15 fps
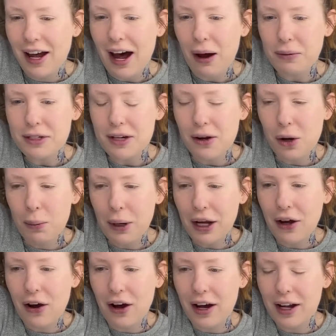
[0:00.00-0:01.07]
I was like, oh my
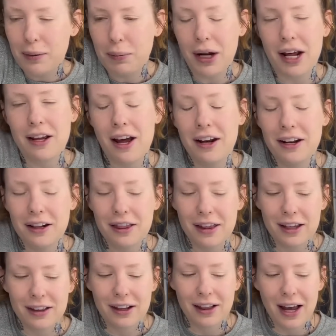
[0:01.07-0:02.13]
god. But I didn't
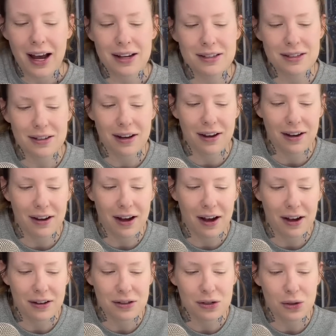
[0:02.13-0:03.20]
think the last
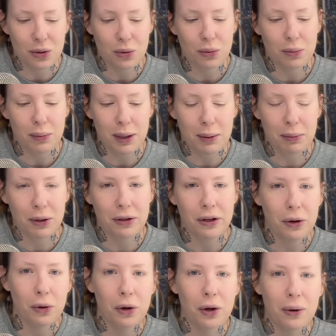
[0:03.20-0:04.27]
two people
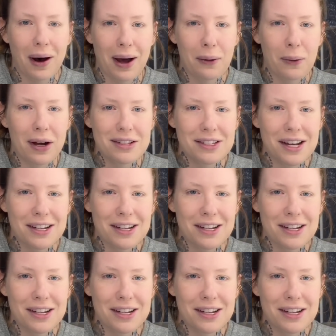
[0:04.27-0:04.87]
knew who I was.